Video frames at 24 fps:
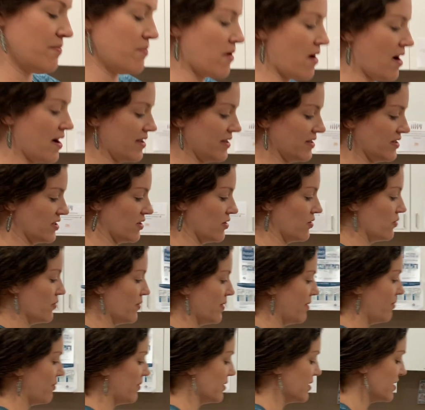pot. So
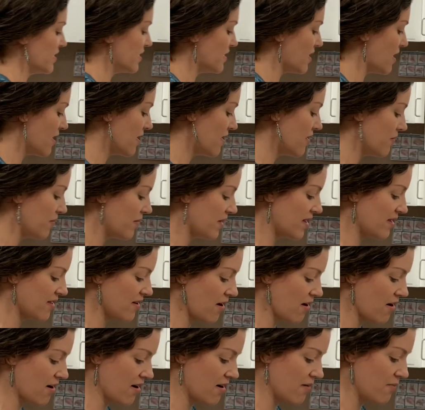we will start with
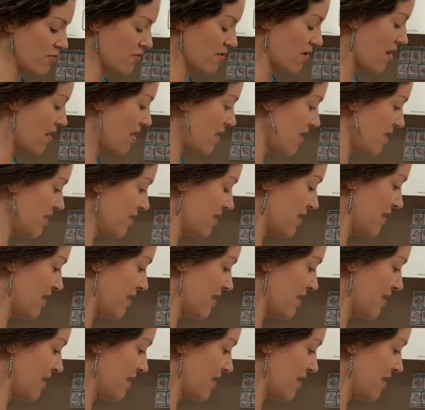our broth.